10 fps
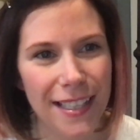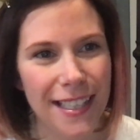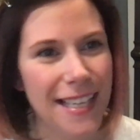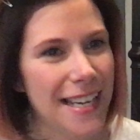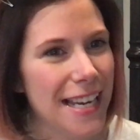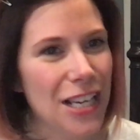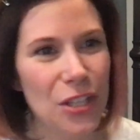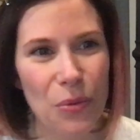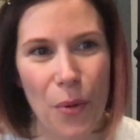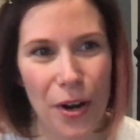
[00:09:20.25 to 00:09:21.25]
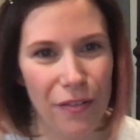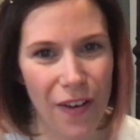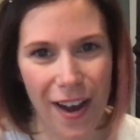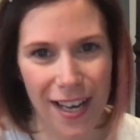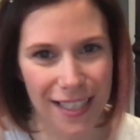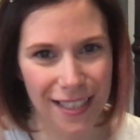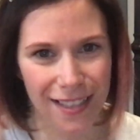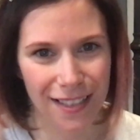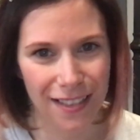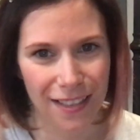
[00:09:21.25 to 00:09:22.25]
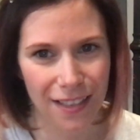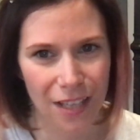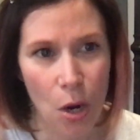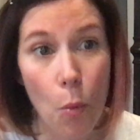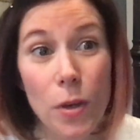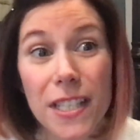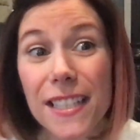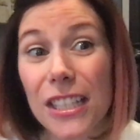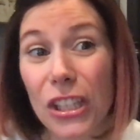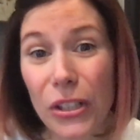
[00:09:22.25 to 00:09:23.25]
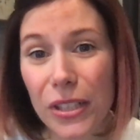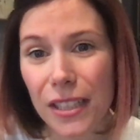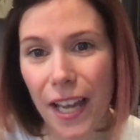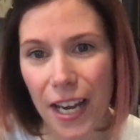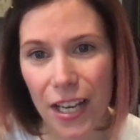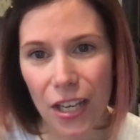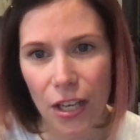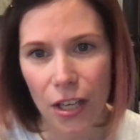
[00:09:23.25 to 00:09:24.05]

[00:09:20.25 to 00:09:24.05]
in each one of us? What does it look like